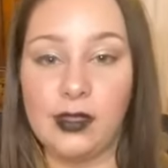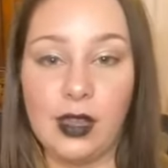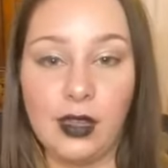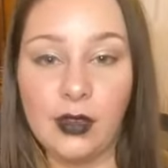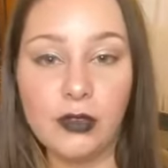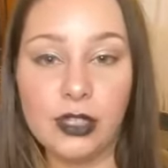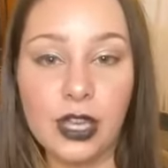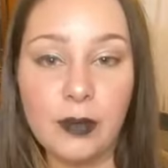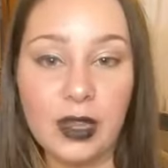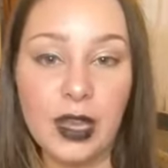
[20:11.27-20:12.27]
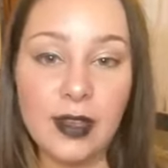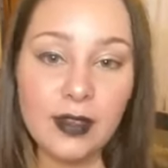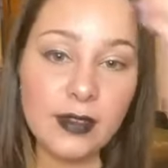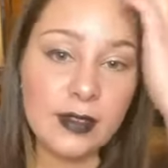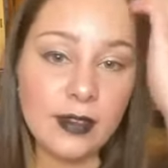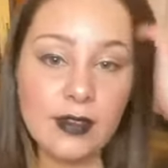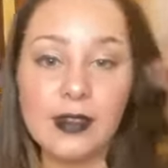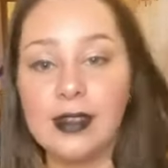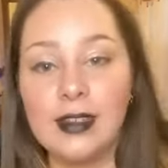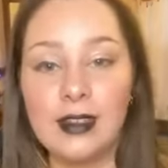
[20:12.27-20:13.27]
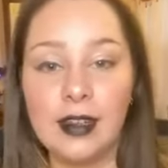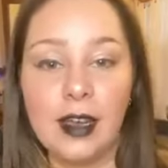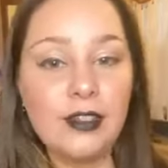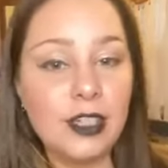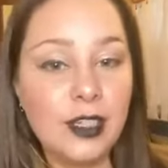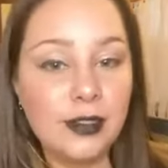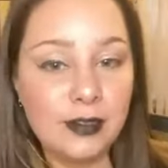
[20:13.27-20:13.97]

Ain't no shame in that. I cheat.